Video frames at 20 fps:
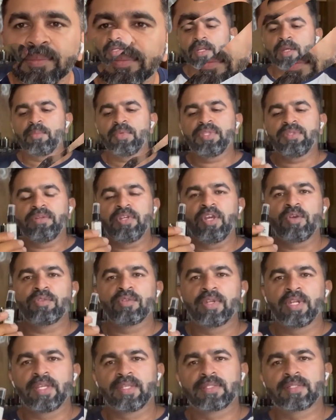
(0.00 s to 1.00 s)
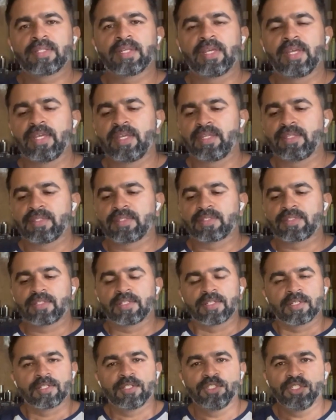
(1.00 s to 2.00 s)
Number 3 on the list
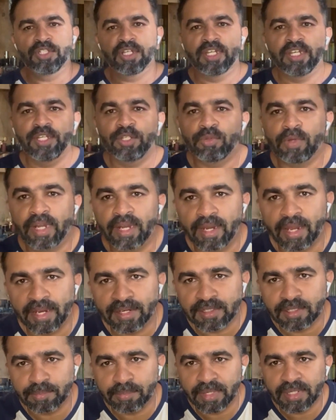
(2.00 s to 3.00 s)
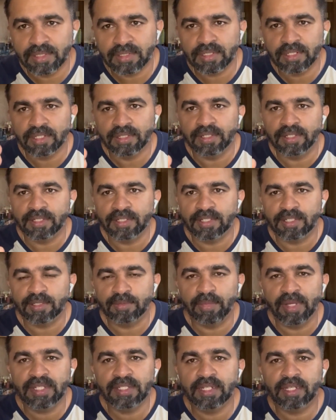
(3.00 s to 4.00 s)
is Journey to Enlightenment. This is
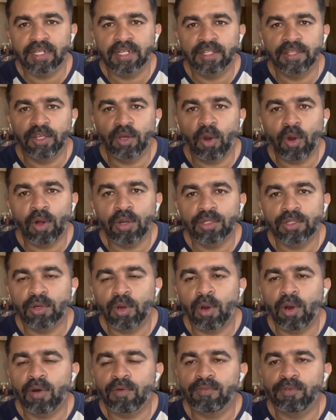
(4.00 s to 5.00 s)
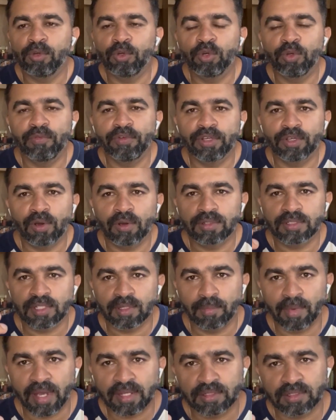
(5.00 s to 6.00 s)
basically the alt of Louis Vuitton's
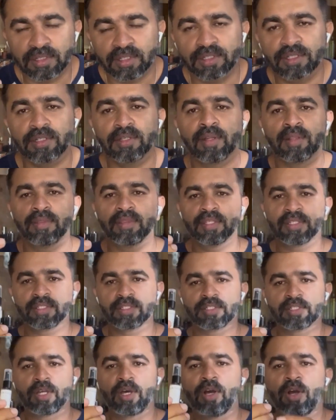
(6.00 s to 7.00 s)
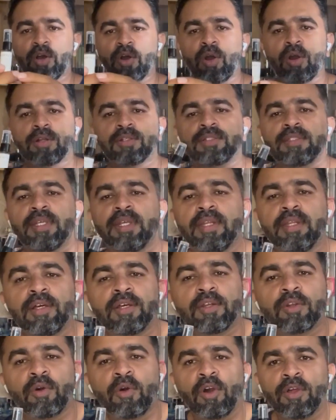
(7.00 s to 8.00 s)
Imagination. This is a hot
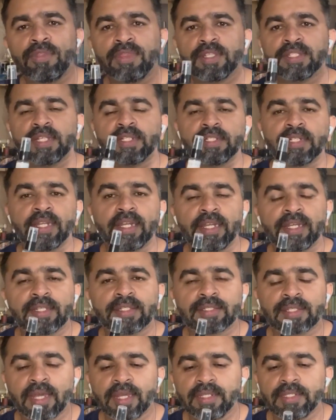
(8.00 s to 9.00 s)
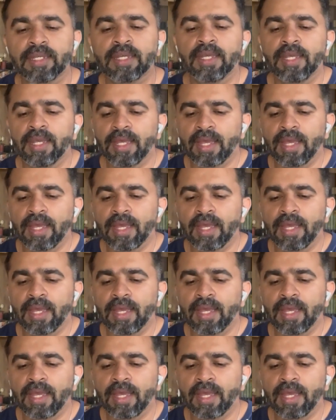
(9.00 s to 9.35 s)
seller on the Scentedelic site,